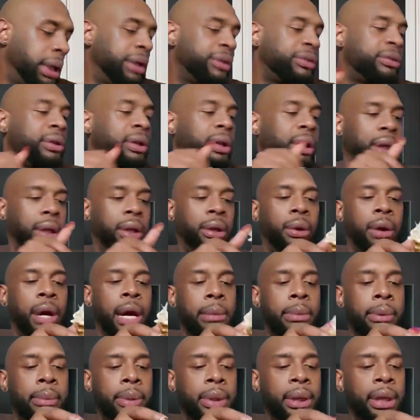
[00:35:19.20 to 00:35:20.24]
left some king
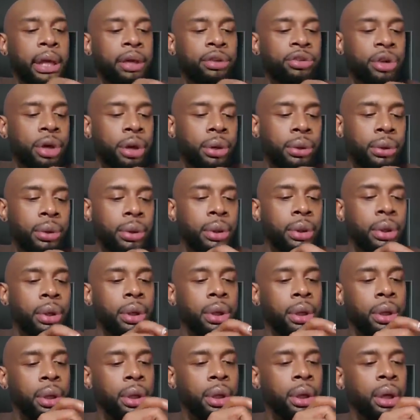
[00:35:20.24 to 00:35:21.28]
up in that junk.
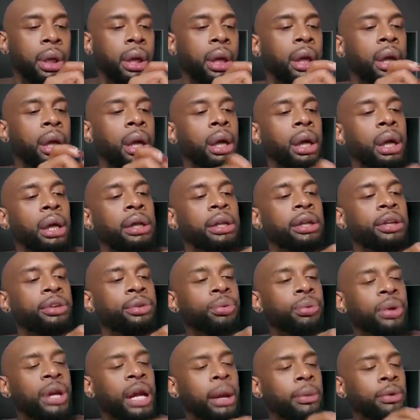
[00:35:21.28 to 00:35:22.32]

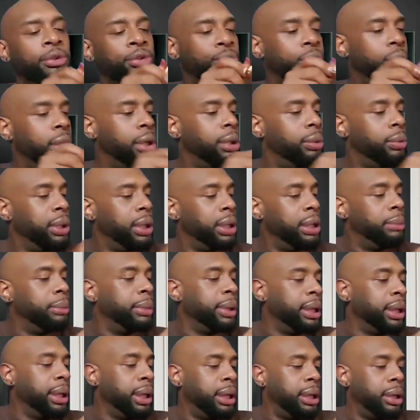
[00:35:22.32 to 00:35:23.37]
This one I was struggling with in the
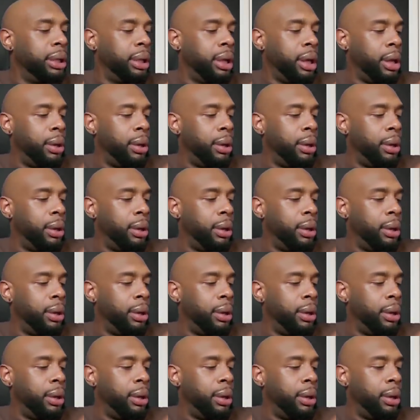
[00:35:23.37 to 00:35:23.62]
beginning.